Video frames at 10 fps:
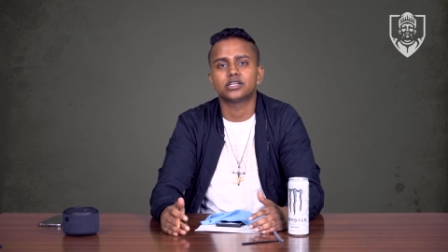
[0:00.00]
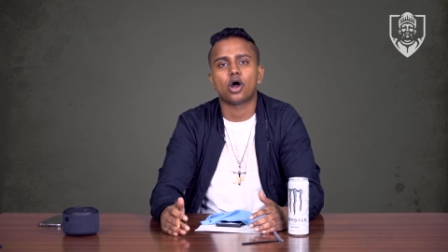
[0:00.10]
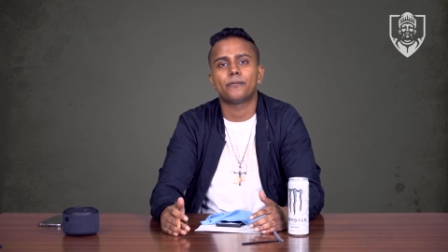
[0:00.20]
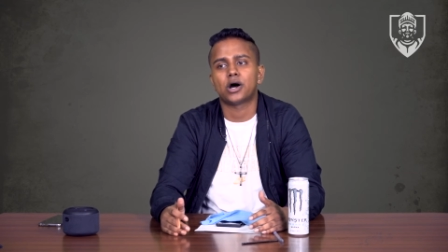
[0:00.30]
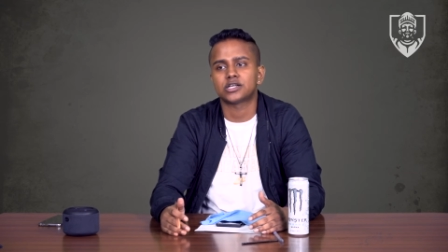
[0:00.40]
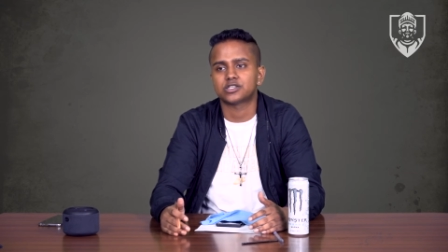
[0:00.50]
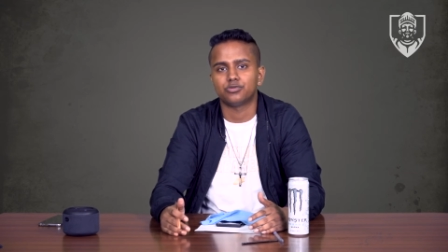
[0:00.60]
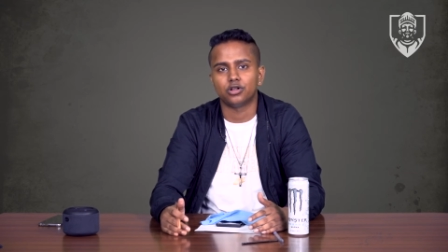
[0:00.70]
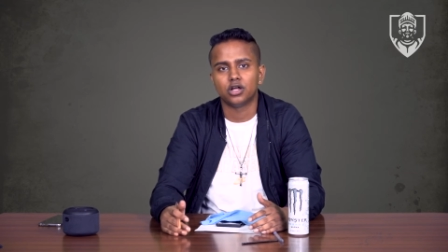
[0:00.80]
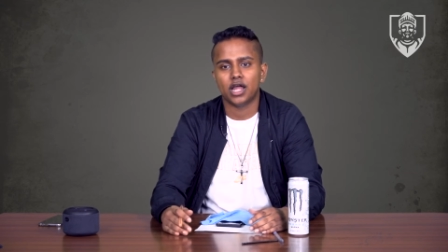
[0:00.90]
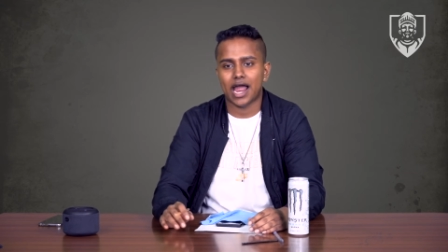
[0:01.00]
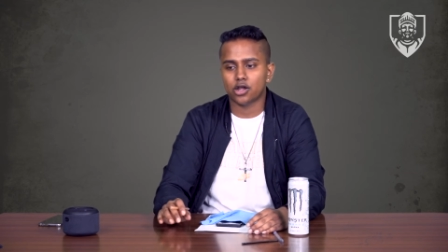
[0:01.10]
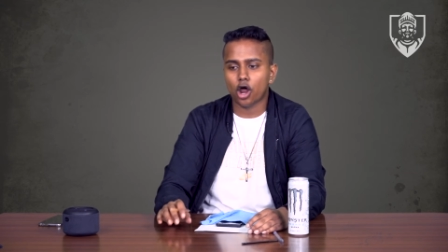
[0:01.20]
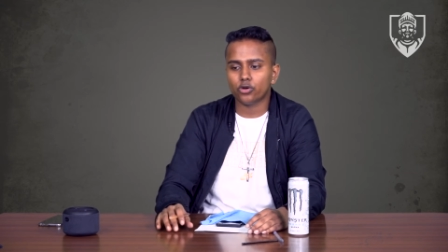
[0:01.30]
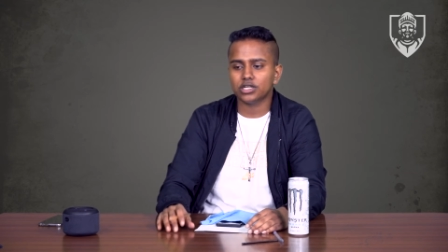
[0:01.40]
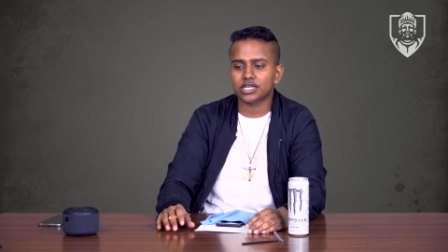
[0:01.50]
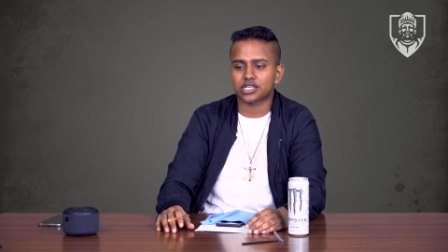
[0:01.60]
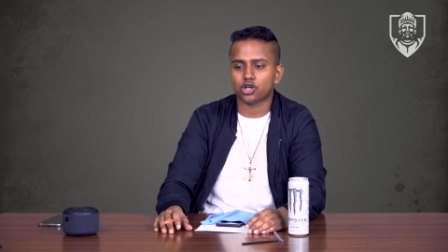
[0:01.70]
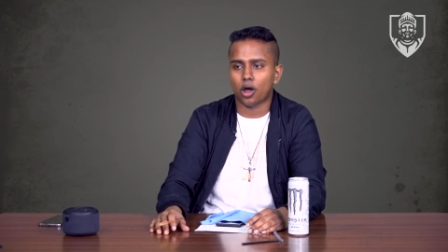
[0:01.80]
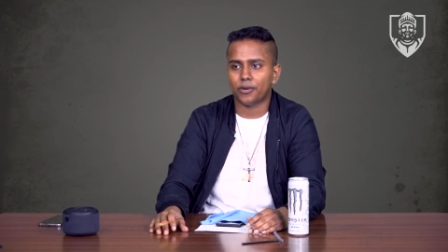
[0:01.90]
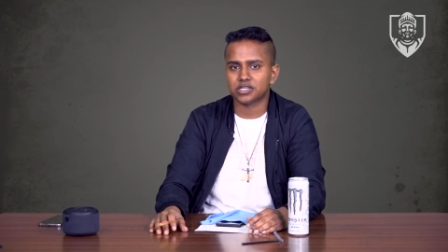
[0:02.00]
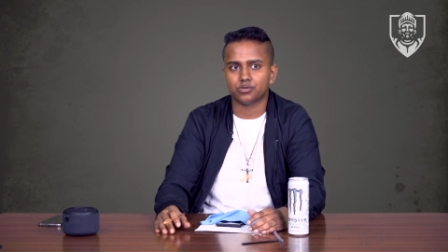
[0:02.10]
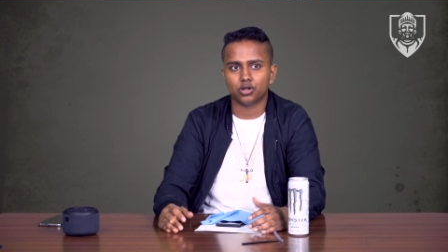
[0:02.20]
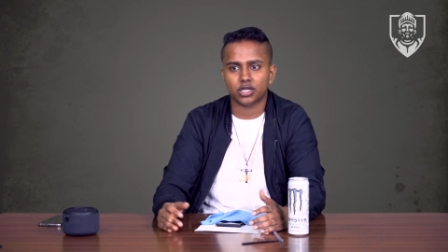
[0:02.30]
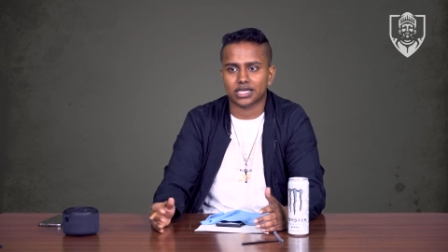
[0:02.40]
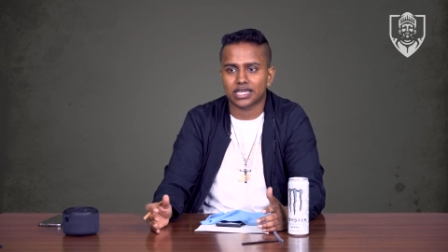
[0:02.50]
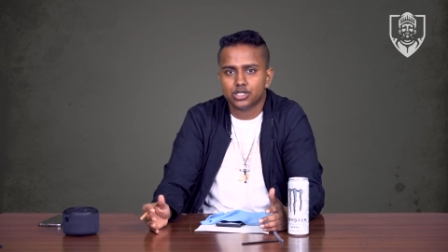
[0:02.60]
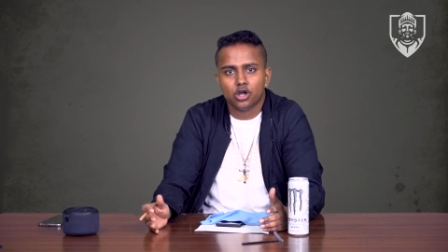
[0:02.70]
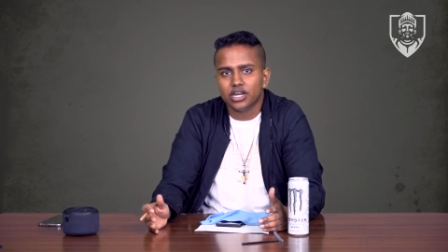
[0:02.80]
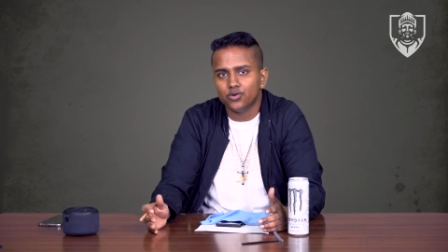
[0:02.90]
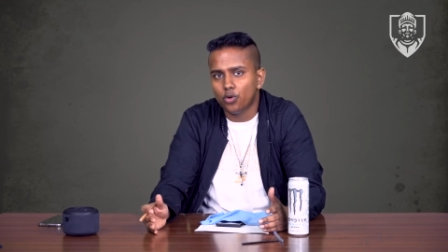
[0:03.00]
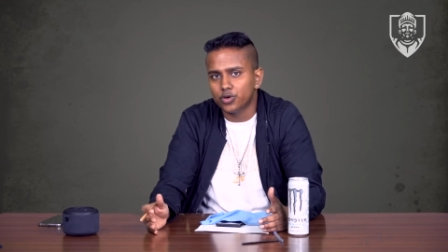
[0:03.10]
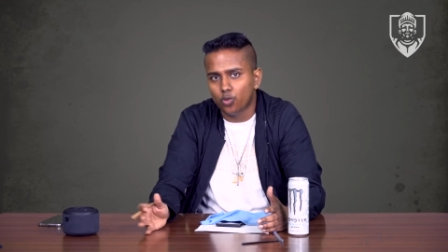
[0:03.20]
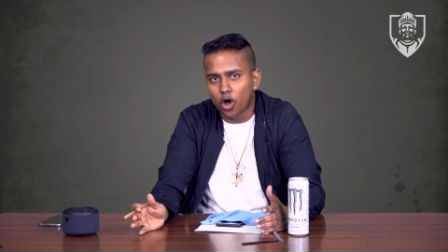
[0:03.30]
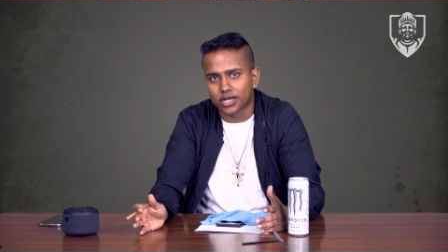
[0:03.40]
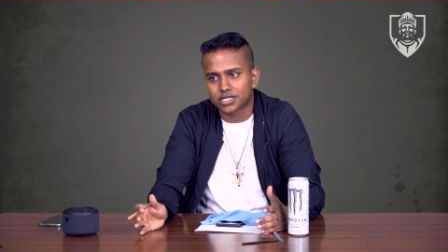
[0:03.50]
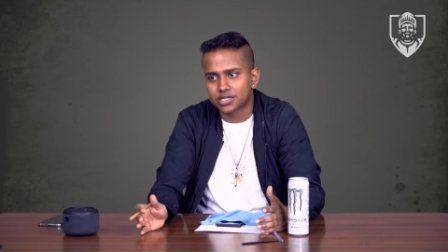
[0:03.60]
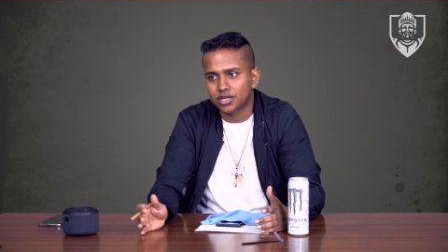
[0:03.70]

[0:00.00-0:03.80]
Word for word: not possible. And not only is it not possible, it's not even what we want.